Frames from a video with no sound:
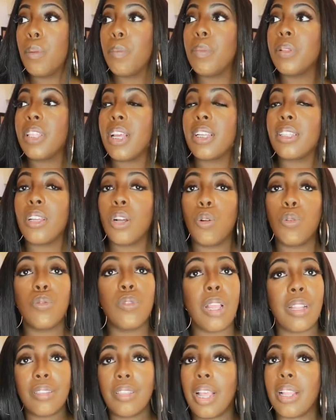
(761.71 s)
but that's oh
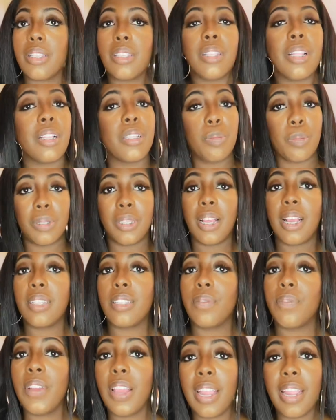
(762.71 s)
that, that that's besides
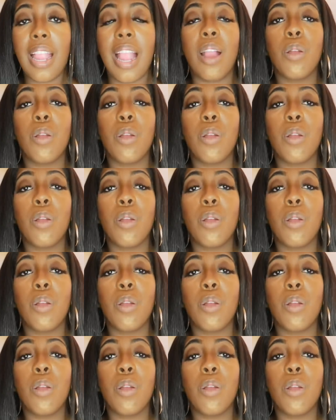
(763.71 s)
the fact.